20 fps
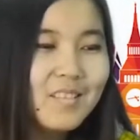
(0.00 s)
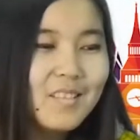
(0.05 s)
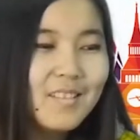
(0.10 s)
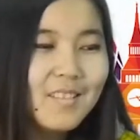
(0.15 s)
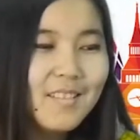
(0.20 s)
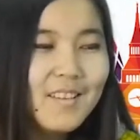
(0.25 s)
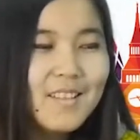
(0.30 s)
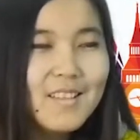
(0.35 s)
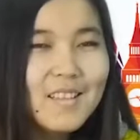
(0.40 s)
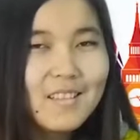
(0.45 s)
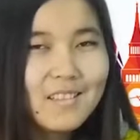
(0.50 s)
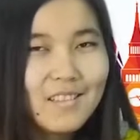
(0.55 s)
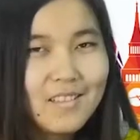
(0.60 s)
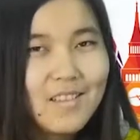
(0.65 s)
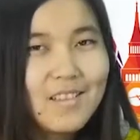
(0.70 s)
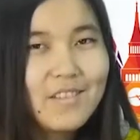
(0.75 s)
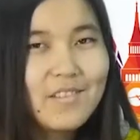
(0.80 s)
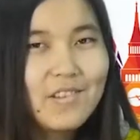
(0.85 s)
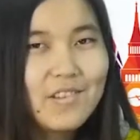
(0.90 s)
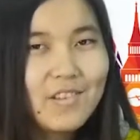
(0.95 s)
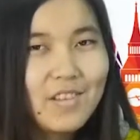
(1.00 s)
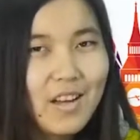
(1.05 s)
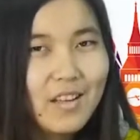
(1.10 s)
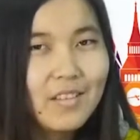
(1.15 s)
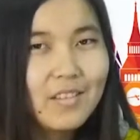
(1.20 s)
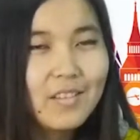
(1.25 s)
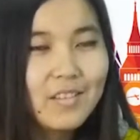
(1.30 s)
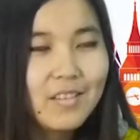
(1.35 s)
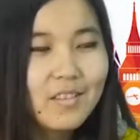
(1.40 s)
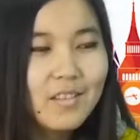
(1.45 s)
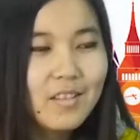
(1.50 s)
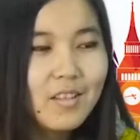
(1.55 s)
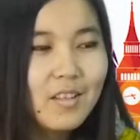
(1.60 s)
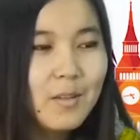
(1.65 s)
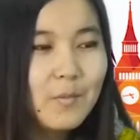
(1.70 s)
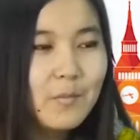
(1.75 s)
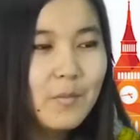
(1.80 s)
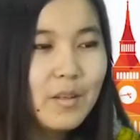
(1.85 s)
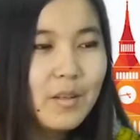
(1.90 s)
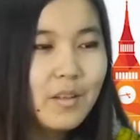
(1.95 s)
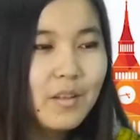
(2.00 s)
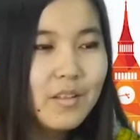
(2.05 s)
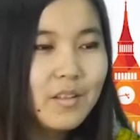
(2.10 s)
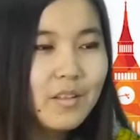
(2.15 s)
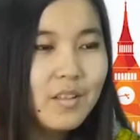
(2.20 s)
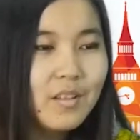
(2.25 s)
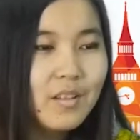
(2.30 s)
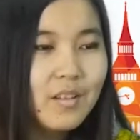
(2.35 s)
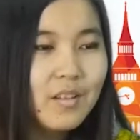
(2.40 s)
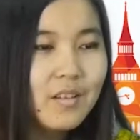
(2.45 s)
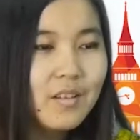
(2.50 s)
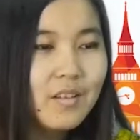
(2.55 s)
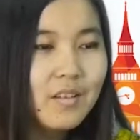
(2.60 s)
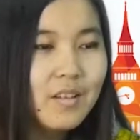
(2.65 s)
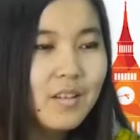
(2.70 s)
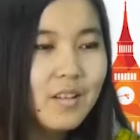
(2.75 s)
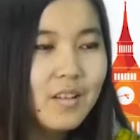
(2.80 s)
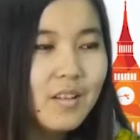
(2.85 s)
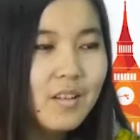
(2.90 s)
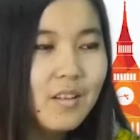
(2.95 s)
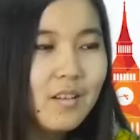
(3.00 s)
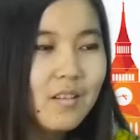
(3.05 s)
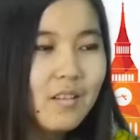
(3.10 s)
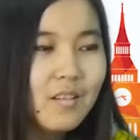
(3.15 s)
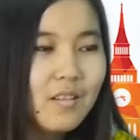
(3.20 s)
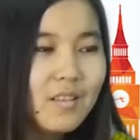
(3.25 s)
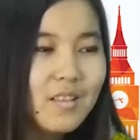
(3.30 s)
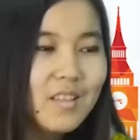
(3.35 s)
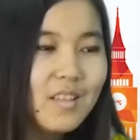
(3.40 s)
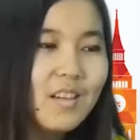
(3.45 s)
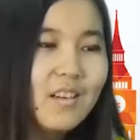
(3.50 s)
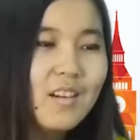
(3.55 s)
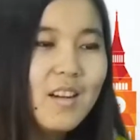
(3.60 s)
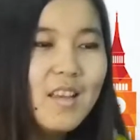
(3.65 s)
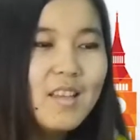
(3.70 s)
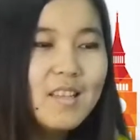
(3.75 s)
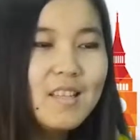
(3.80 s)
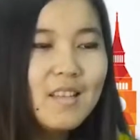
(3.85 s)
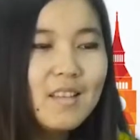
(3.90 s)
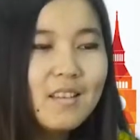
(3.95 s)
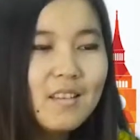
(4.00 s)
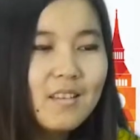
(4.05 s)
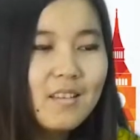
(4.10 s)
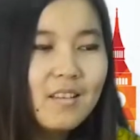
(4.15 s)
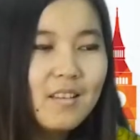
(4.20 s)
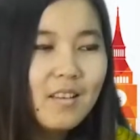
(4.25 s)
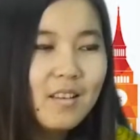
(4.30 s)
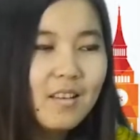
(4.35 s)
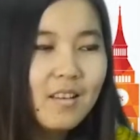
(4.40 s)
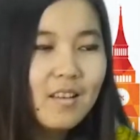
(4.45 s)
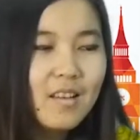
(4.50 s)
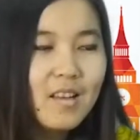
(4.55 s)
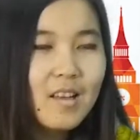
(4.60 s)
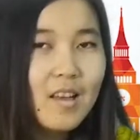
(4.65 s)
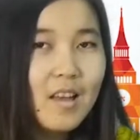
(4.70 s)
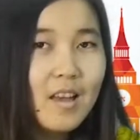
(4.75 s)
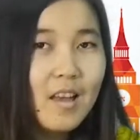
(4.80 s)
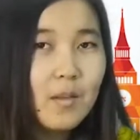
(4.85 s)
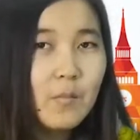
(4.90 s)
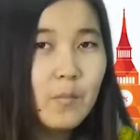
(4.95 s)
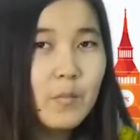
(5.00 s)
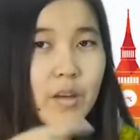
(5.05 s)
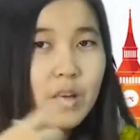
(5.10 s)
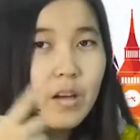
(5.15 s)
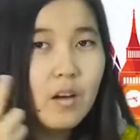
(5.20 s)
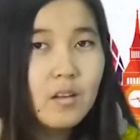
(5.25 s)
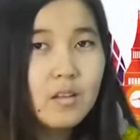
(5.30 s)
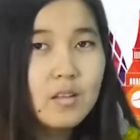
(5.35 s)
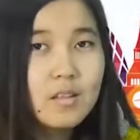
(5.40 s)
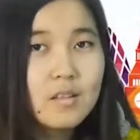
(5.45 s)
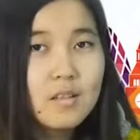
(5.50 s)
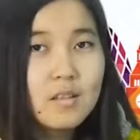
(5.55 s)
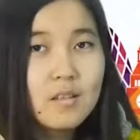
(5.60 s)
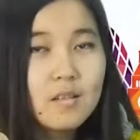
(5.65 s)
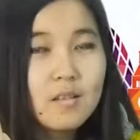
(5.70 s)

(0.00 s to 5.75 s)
this sentence is redundant because here the reason and because